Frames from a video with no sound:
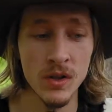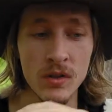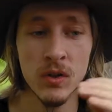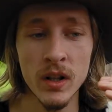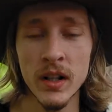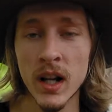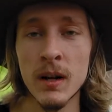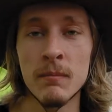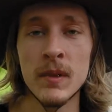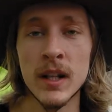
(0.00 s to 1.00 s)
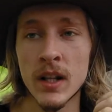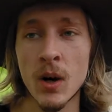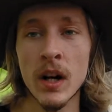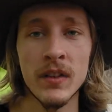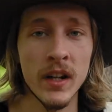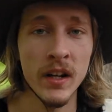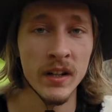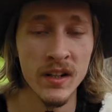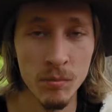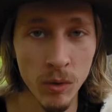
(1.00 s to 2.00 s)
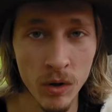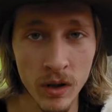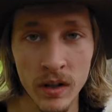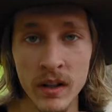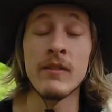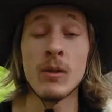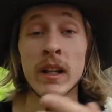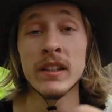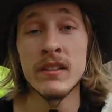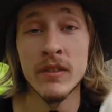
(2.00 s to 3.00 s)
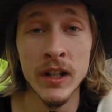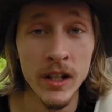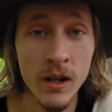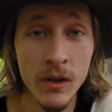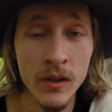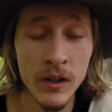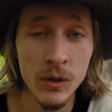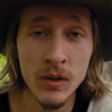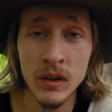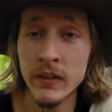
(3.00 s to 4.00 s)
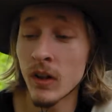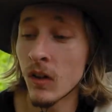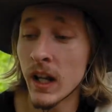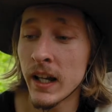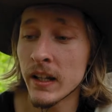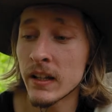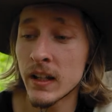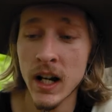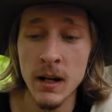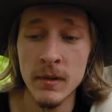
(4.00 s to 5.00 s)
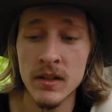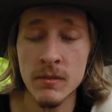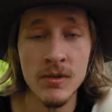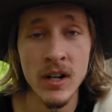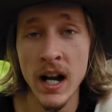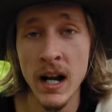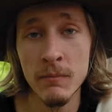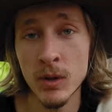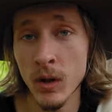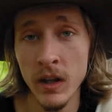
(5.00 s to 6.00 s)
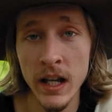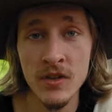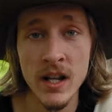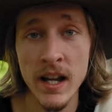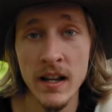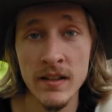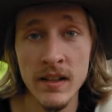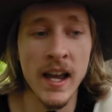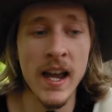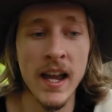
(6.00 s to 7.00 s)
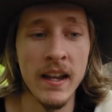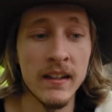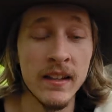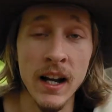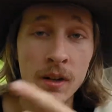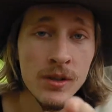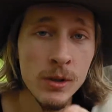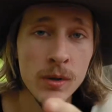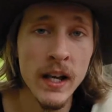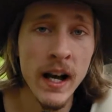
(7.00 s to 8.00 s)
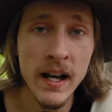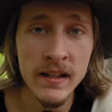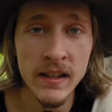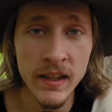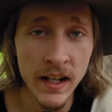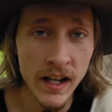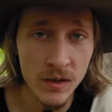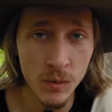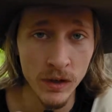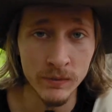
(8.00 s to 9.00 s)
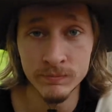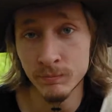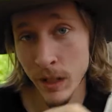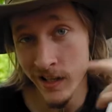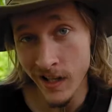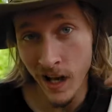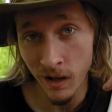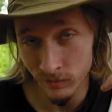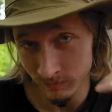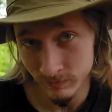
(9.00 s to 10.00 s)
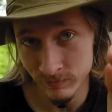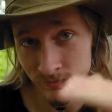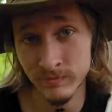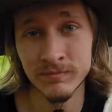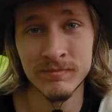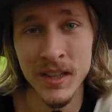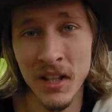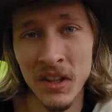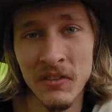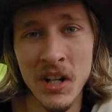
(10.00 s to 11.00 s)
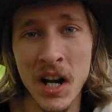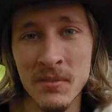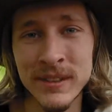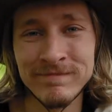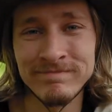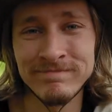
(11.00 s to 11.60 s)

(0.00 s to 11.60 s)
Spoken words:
Just look it up and go out there and explore. If you like this video, then you can leave it a like, comment, subscribe, do all that jazz. And I'll see you guys in the next one. Peace out and live cosmic.